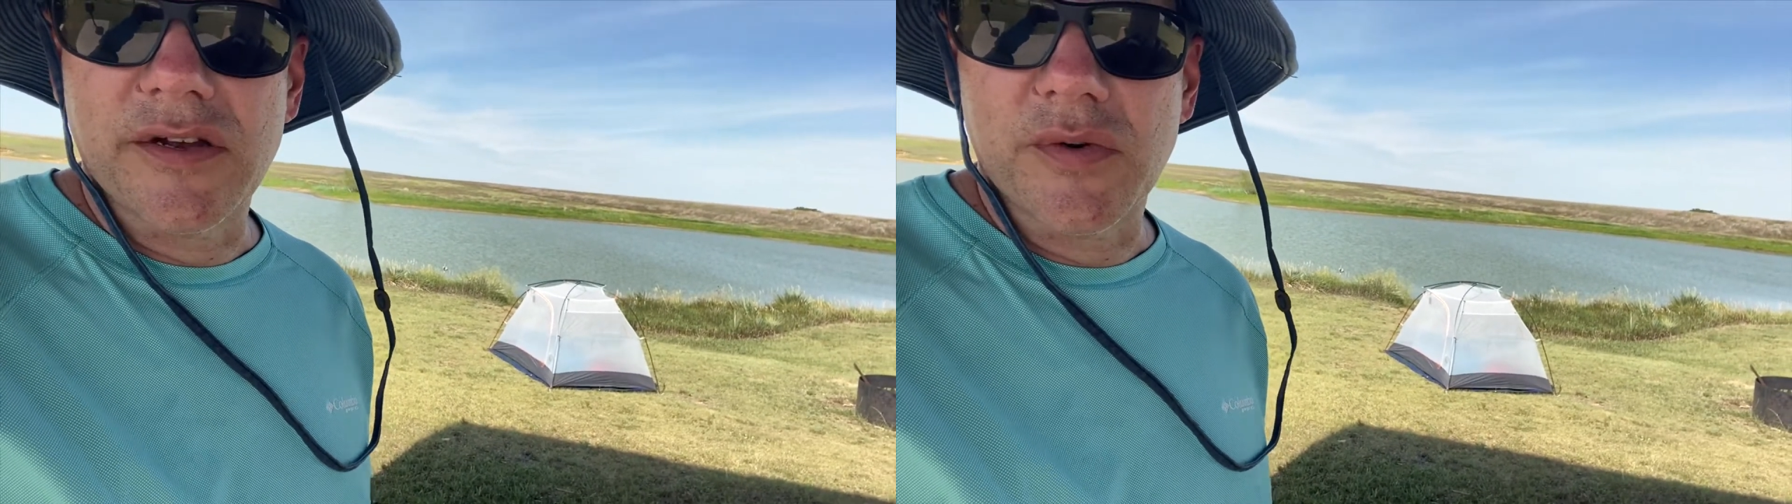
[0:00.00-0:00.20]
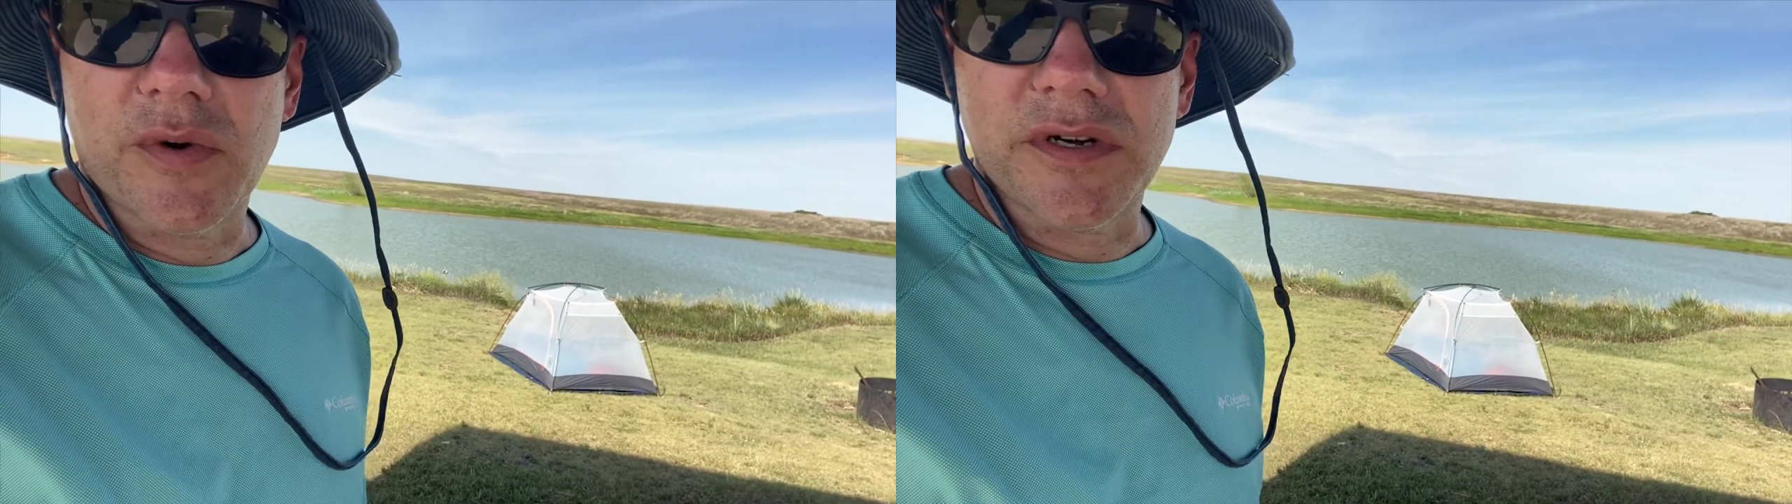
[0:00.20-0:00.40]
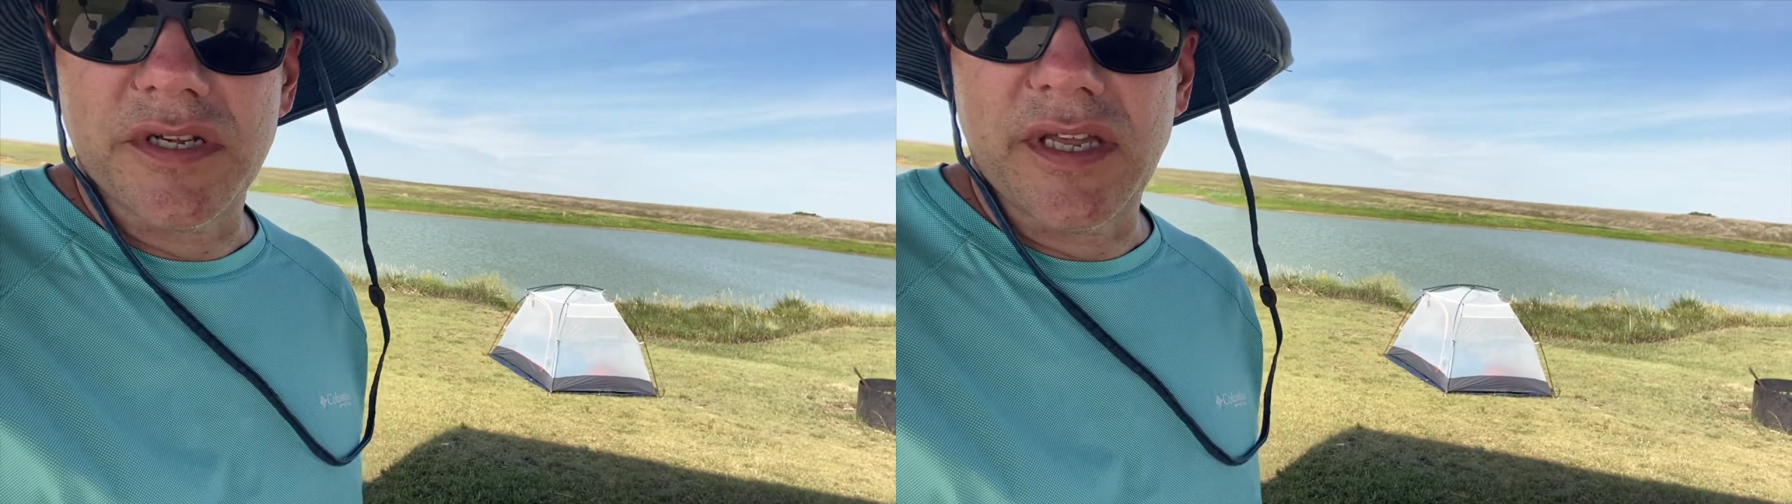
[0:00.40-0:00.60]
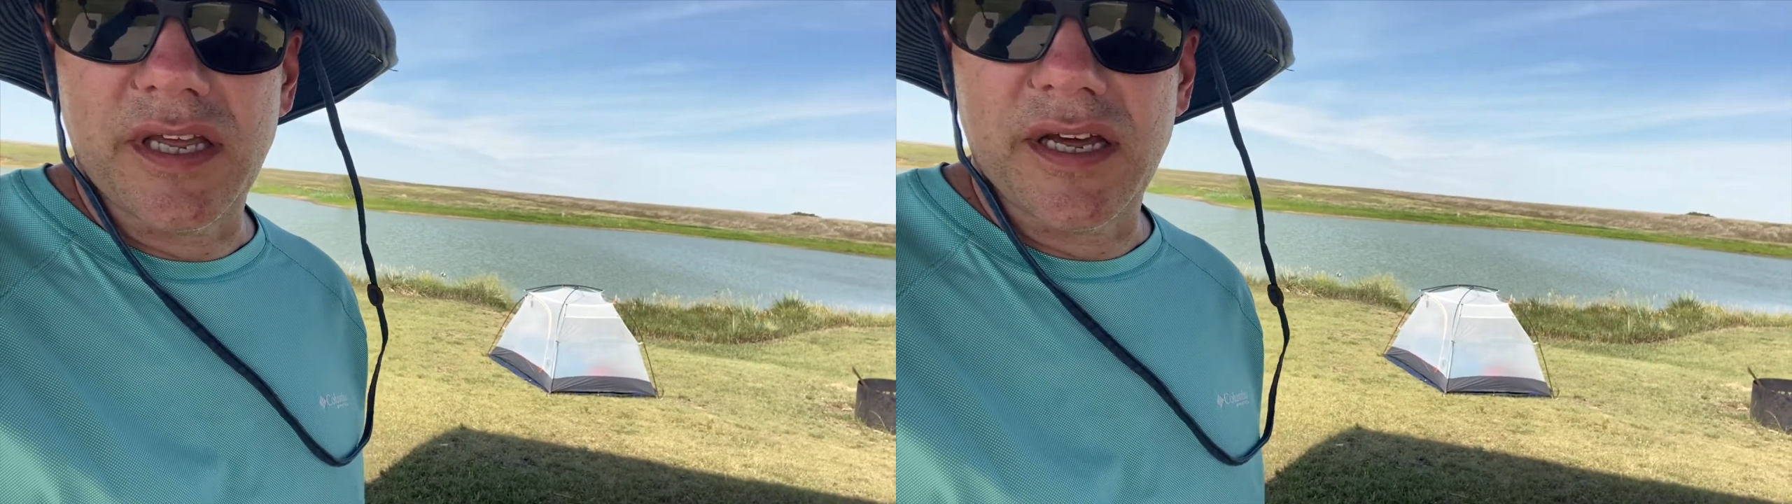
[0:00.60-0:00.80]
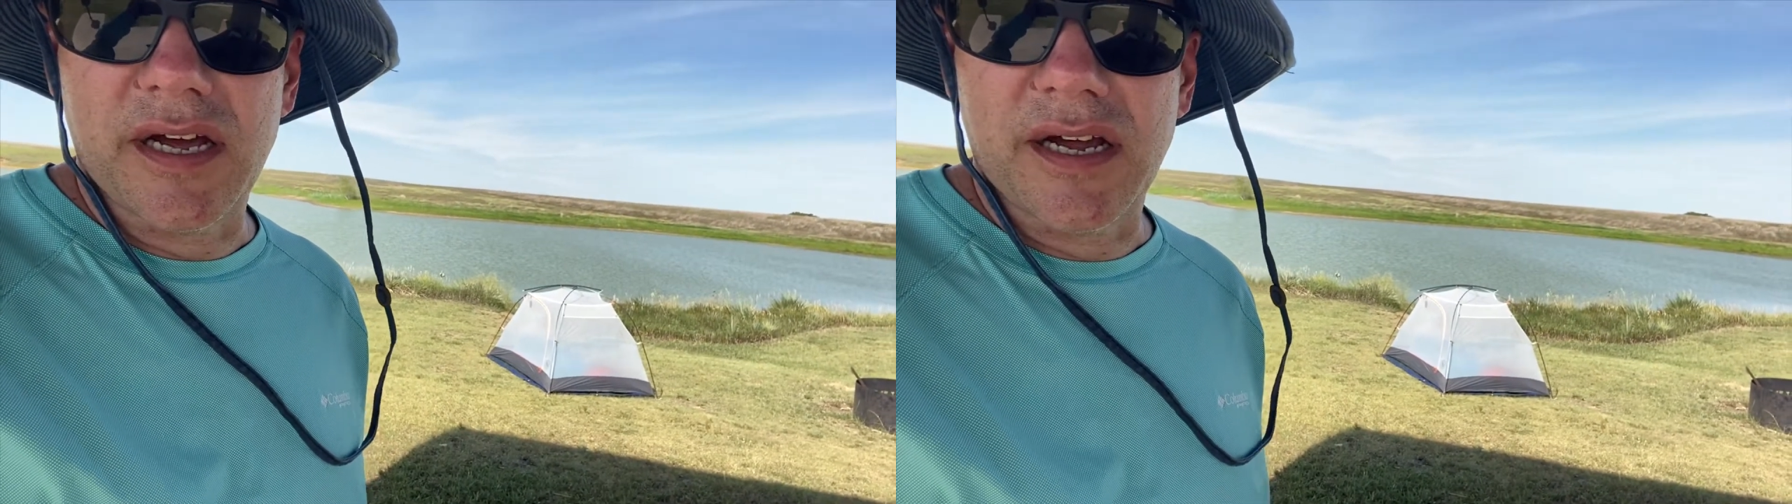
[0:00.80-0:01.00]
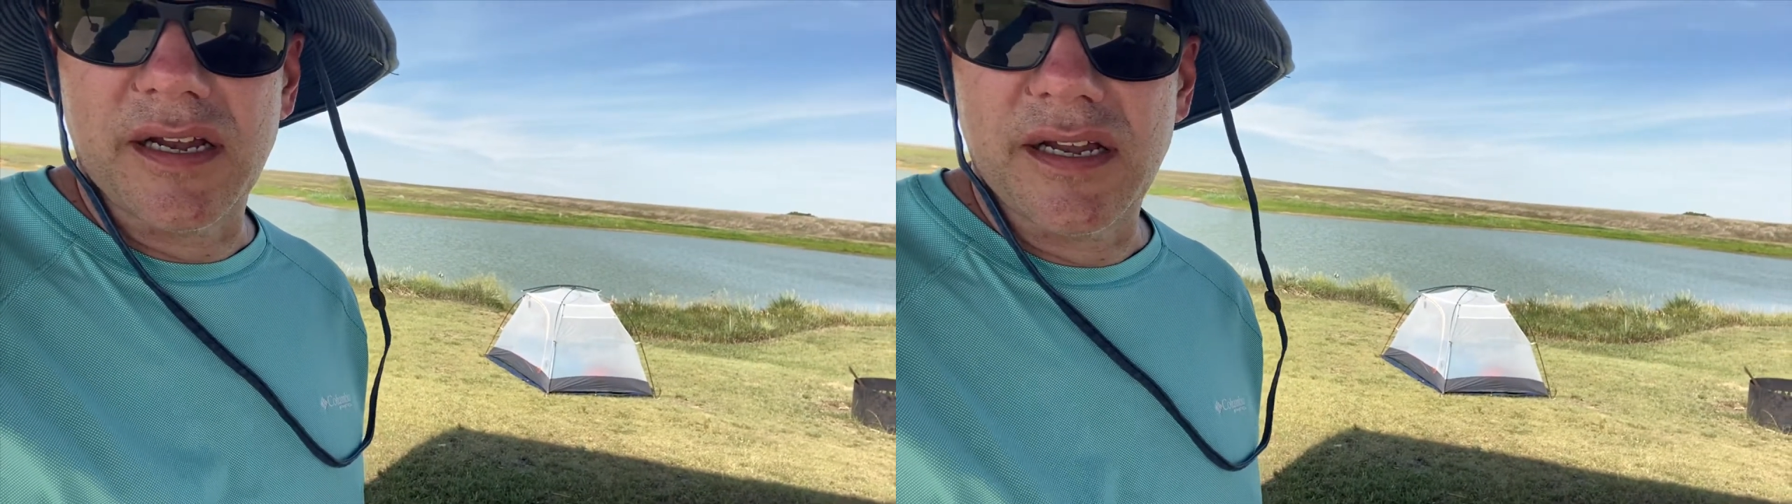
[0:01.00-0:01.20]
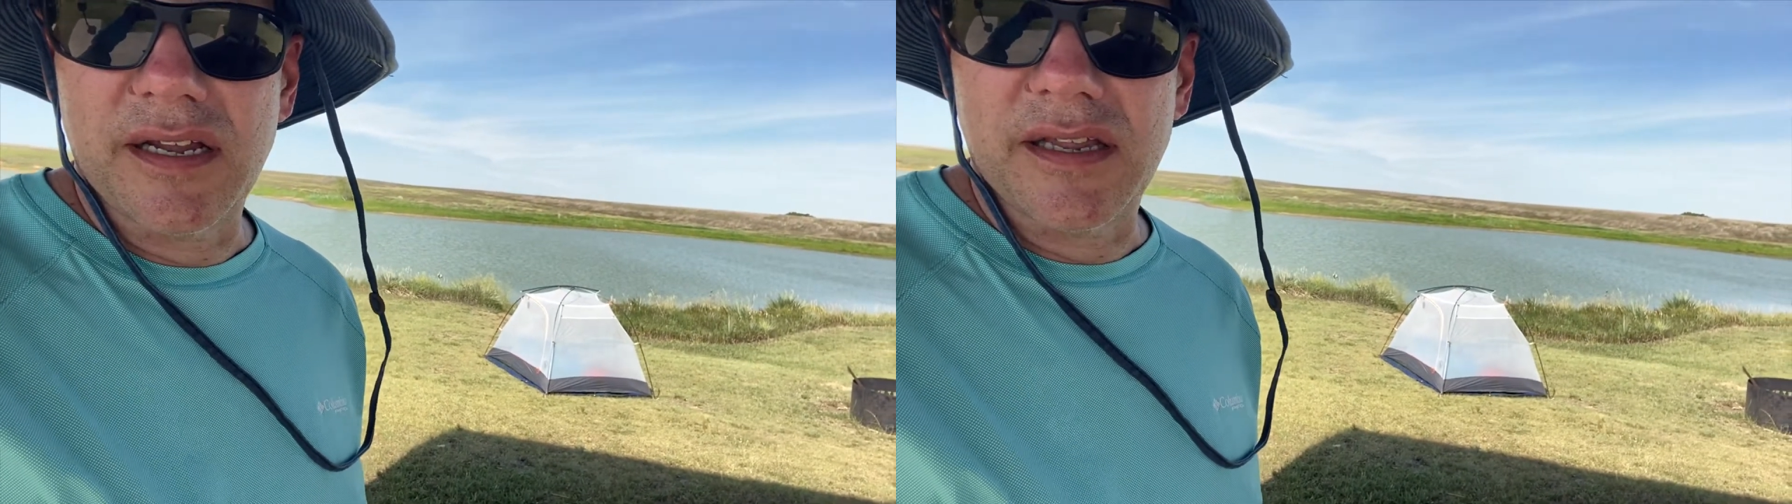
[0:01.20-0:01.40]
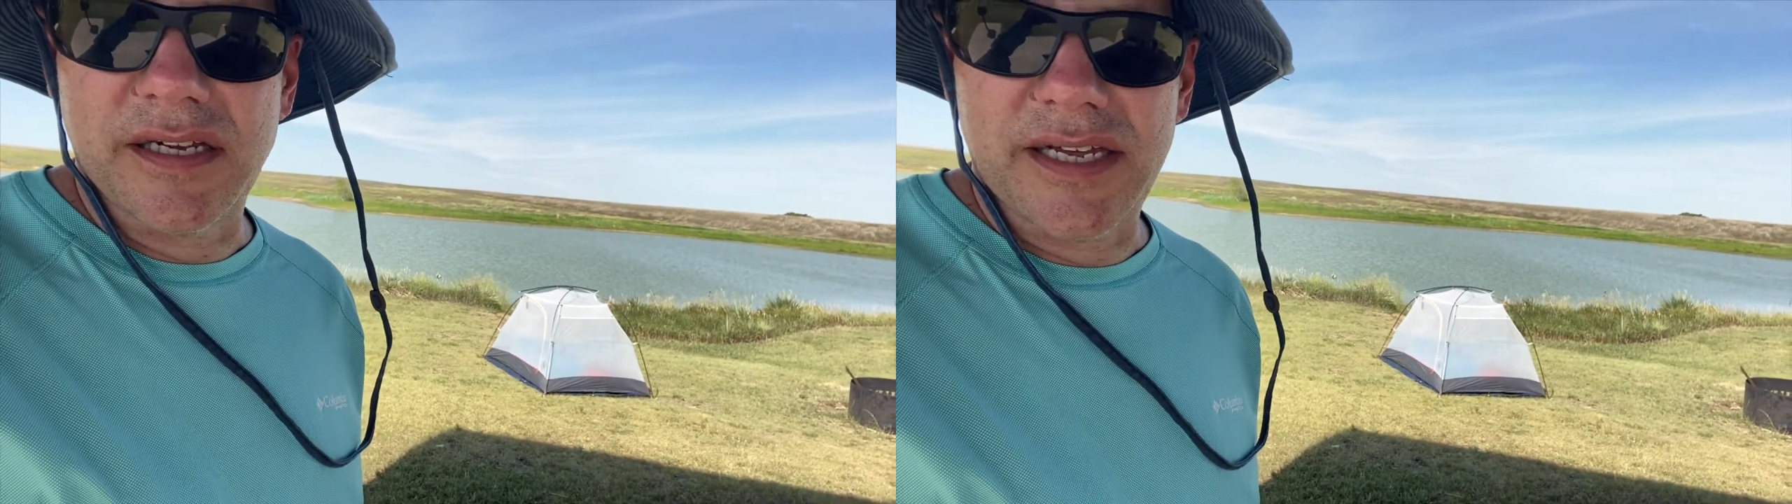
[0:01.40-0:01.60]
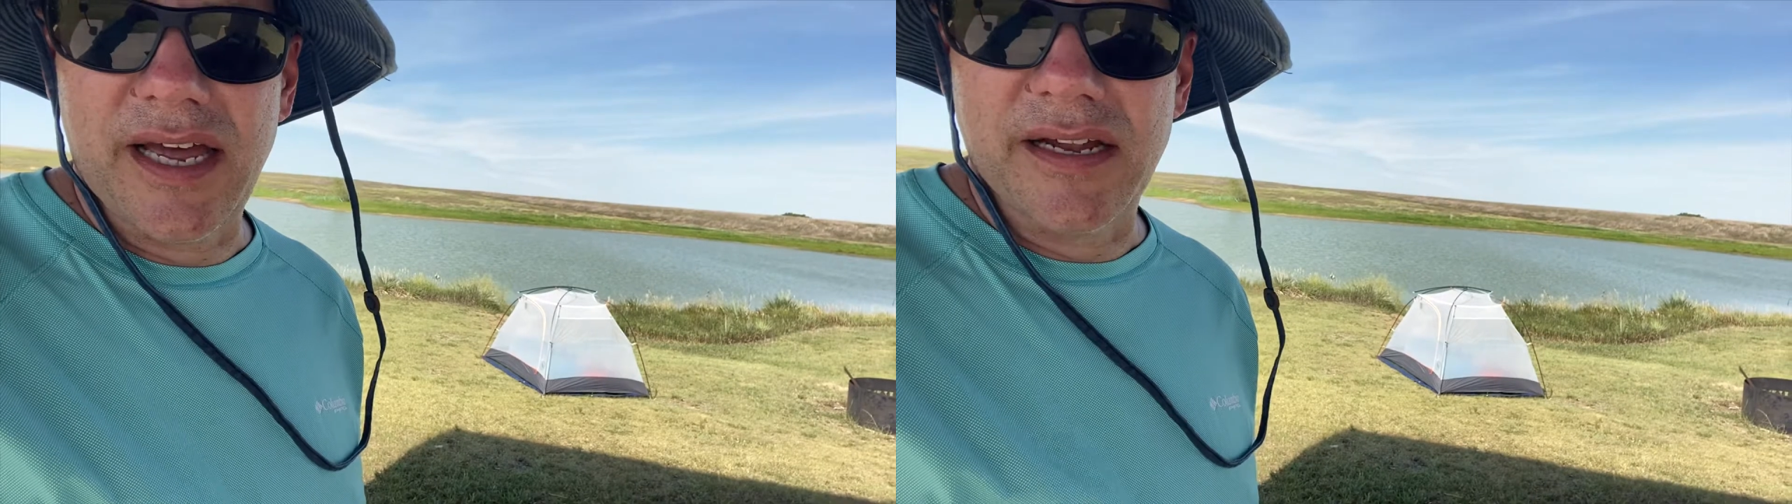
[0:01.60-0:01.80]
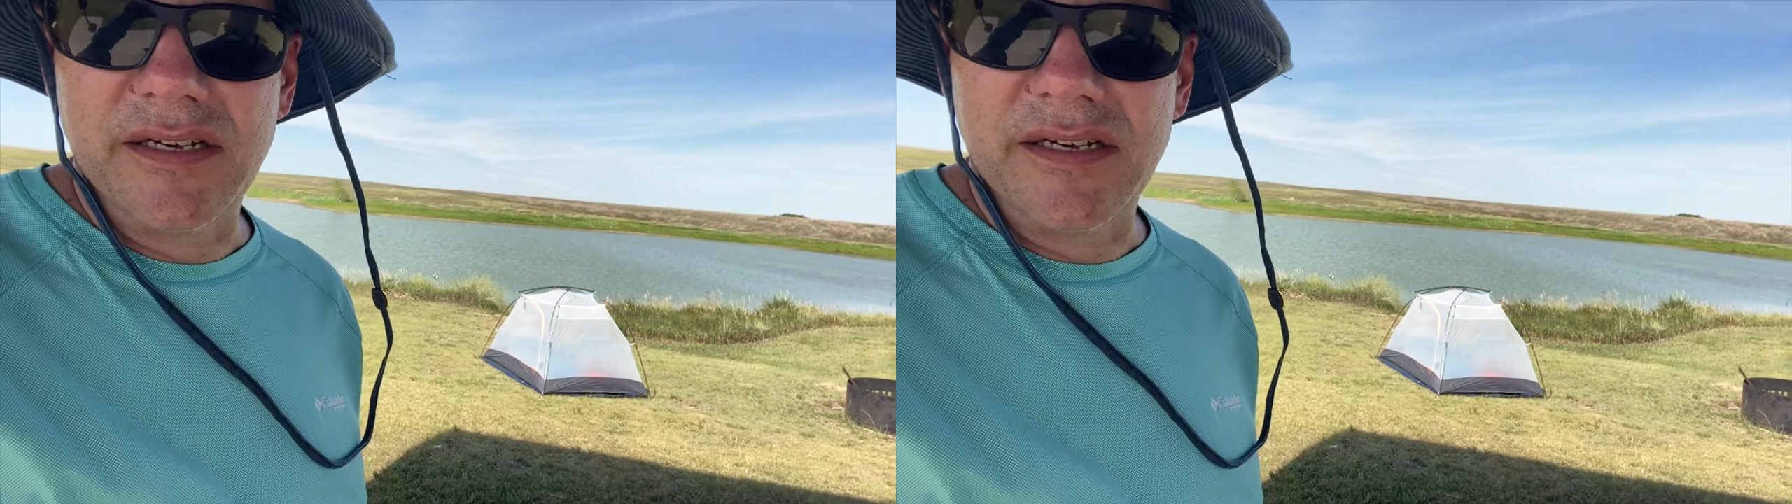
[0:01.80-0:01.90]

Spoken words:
towards the tent.